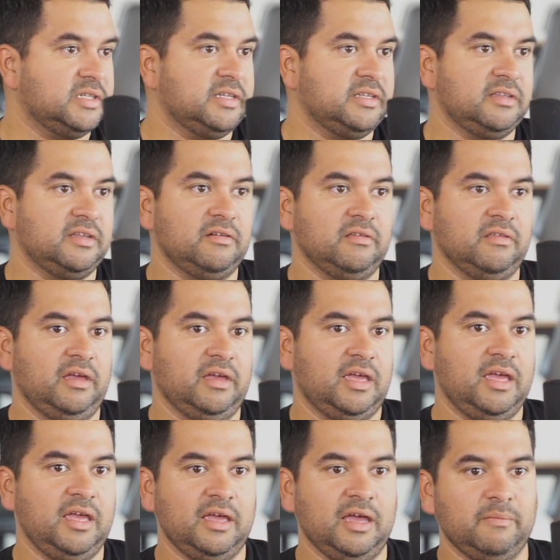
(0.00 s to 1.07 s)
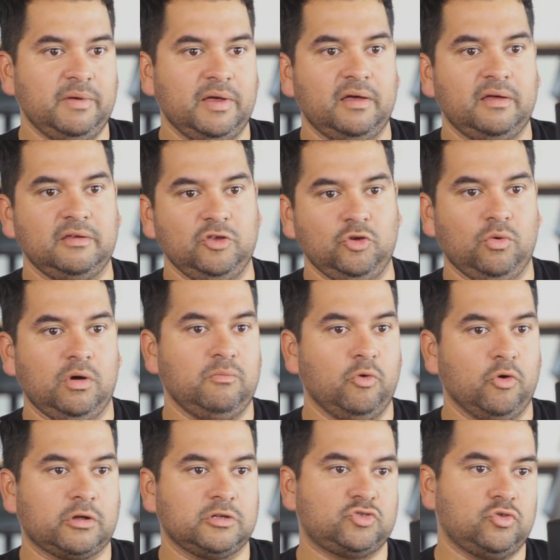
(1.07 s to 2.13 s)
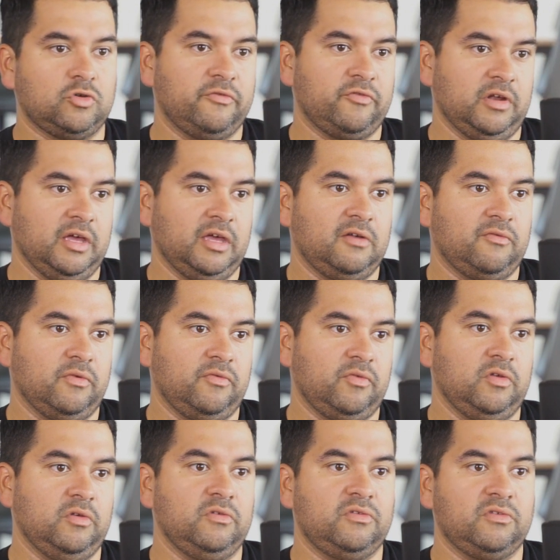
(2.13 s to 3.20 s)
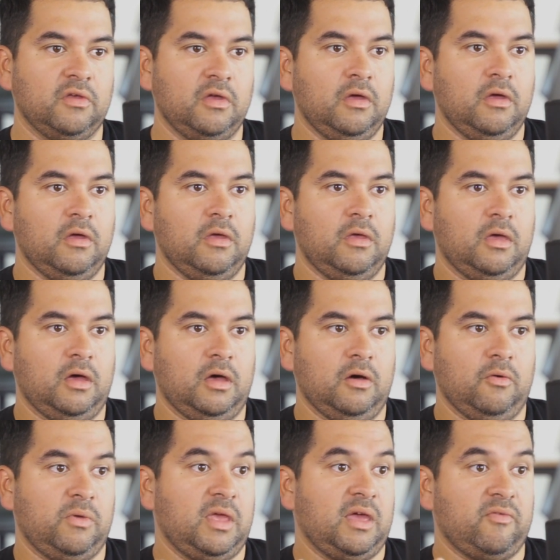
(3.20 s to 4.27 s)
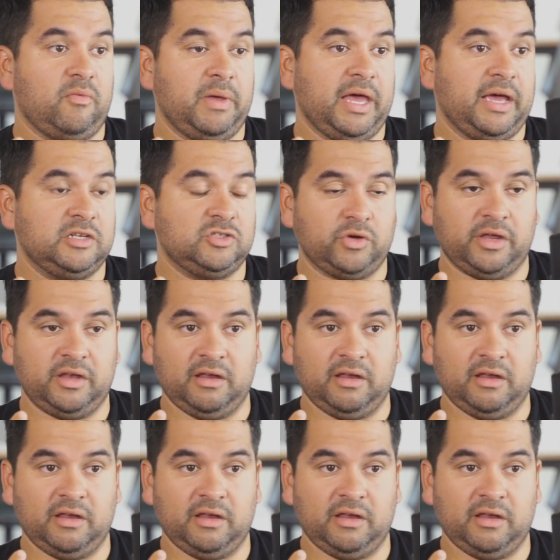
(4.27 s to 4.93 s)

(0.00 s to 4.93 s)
and they're like, hey, how about you want more control of your negative reviews? We have a package right